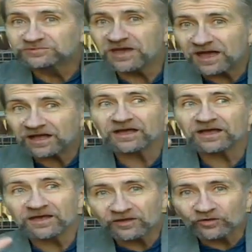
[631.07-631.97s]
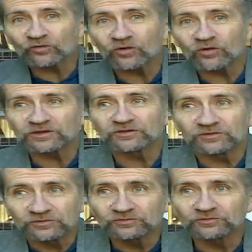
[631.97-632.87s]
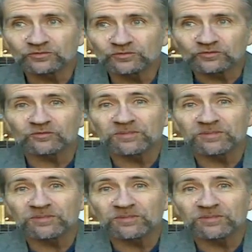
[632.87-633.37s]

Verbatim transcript: gaga and go-go and good